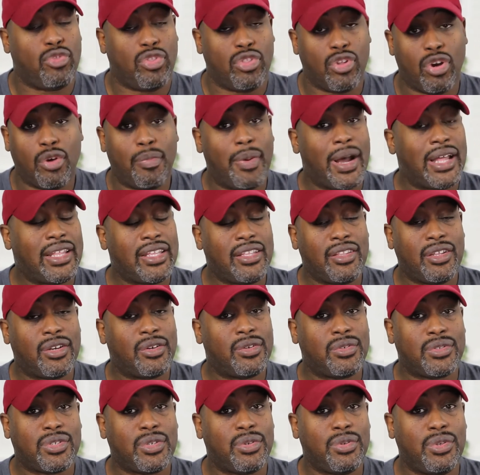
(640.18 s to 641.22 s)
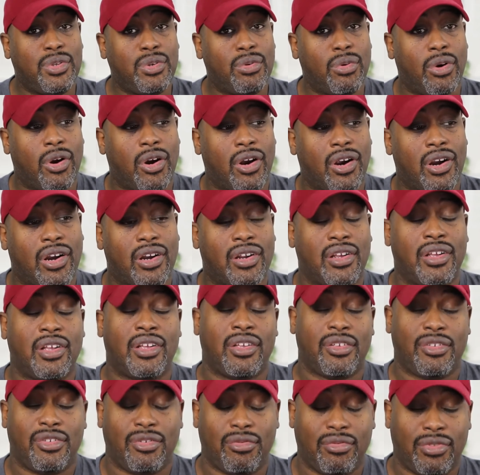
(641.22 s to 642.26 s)
nobody knows who you are,
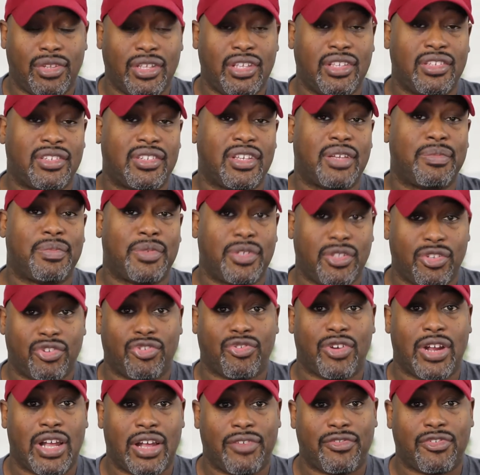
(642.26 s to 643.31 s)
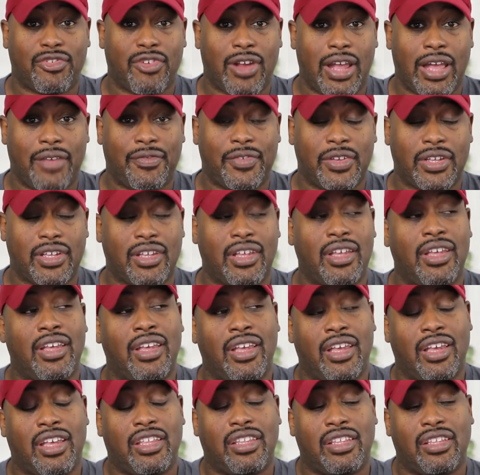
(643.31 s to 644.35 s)
you need something to drive traffic.
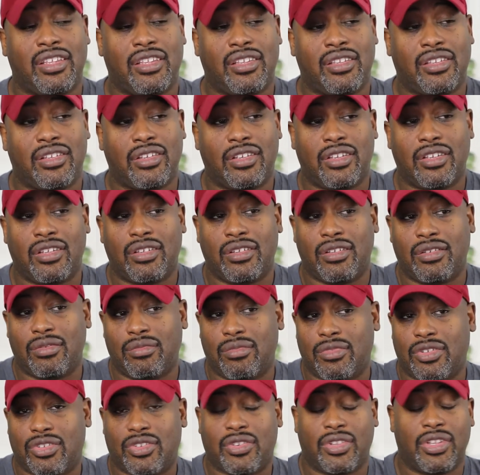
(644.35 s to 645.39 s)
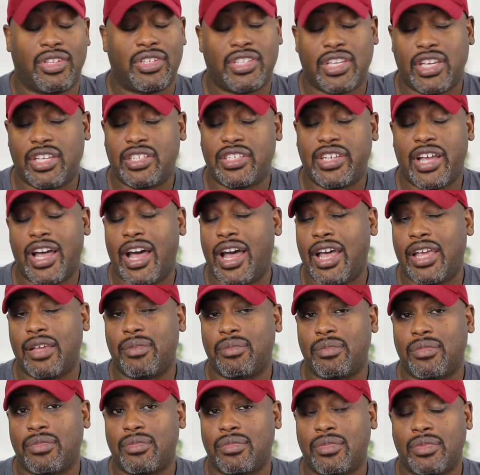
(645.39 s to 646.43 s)
And then it's going to take
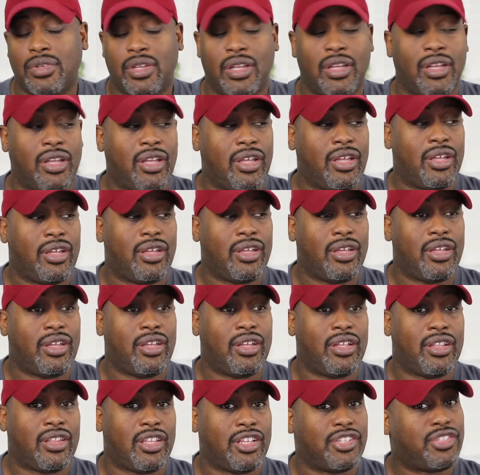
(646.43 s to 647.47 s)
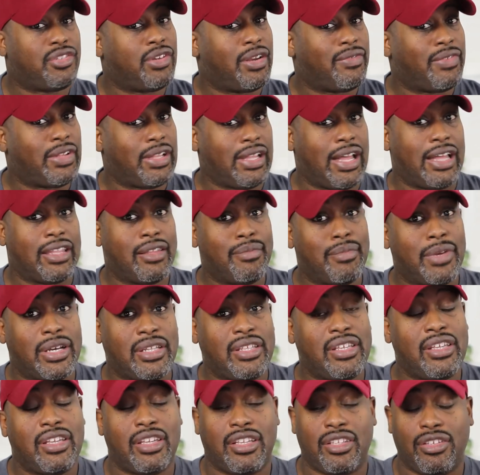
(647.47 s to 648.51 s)
time. Unless you have a lot of
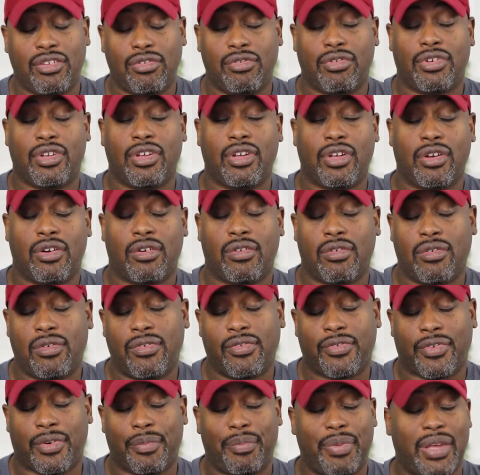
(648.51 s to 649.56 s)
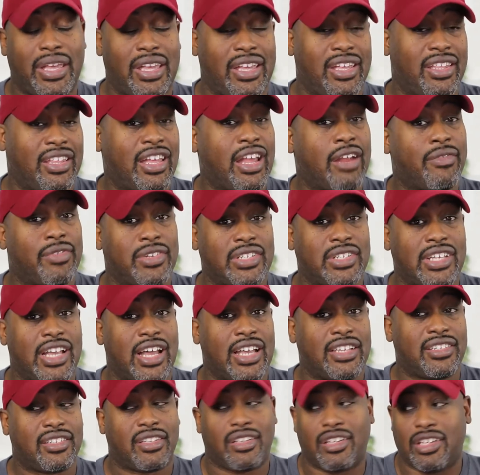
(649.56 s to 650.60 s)
money and you can go for paid
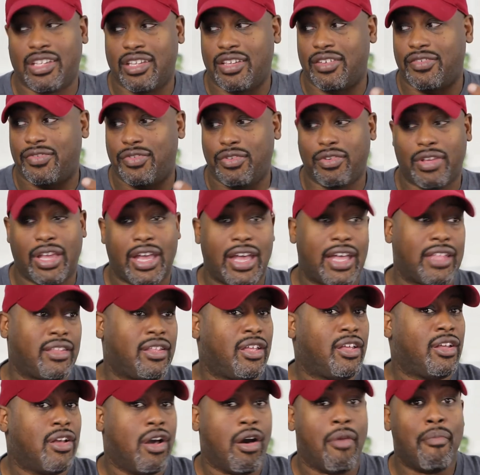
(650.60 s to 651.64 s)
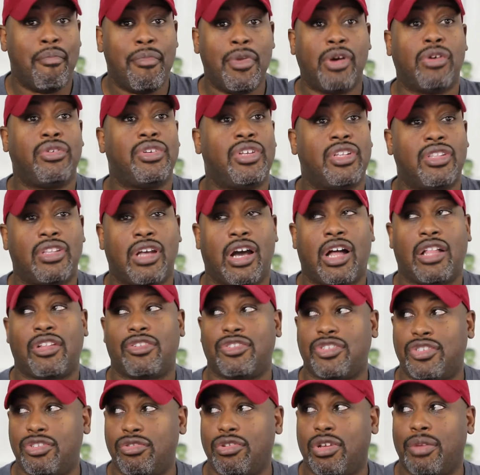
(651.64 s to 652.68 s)
advertising. And if you got $1 million,
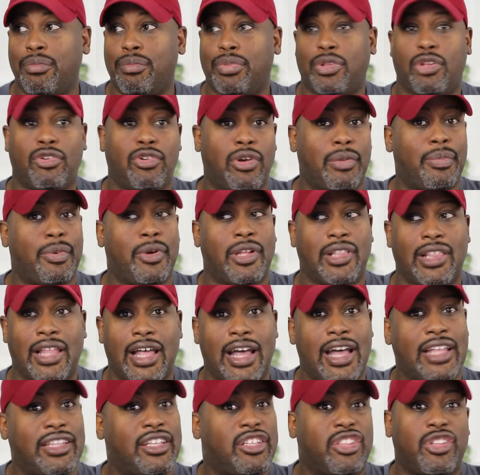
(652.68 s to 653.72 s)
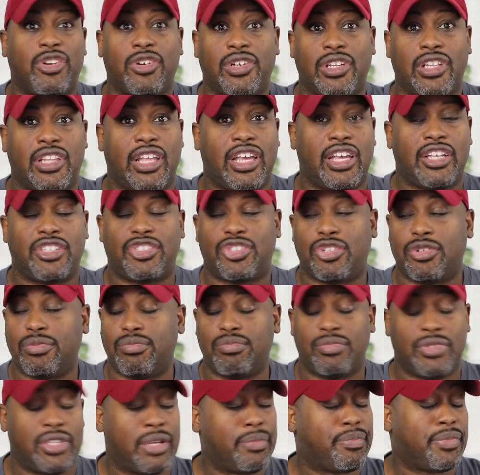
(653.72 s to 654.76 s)
you can blow up online in 30 days.
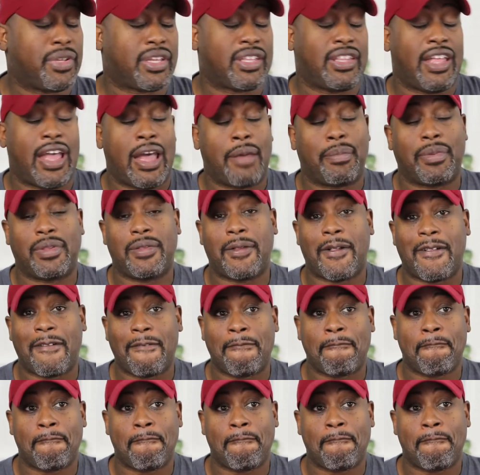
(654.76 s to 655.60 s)
Sure, yep, it can happen.